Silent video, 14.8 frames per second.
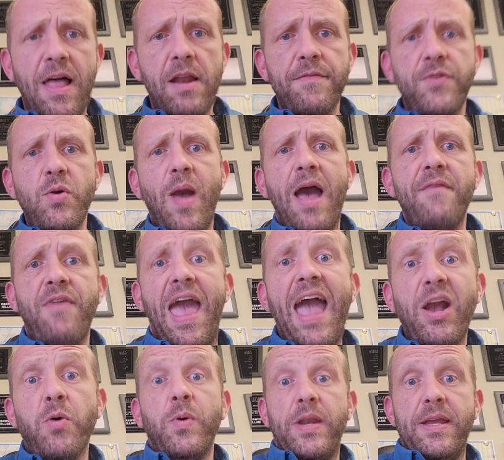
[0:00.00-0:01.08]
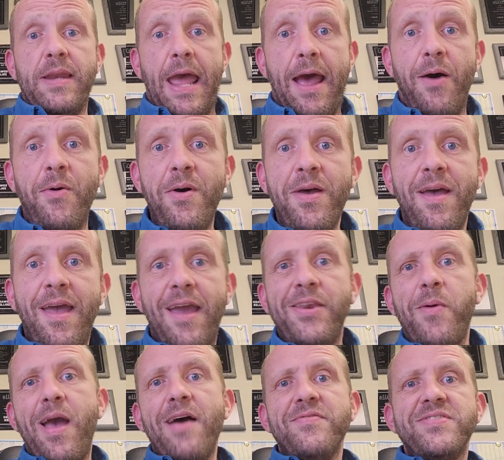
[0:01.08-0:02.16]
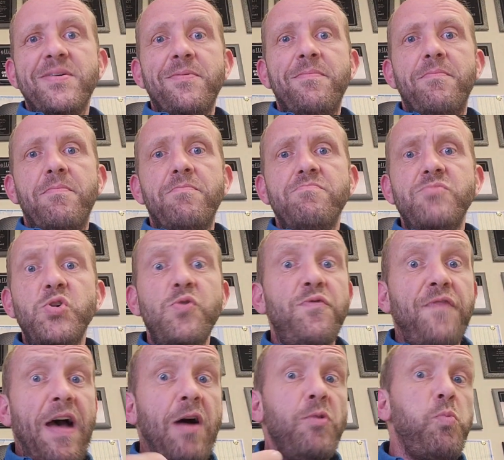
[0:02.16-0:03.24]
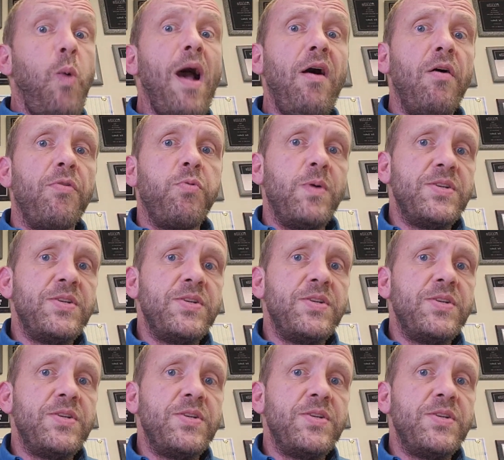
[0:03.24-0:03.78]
lot of you have equity now, and you have some newfound wealth,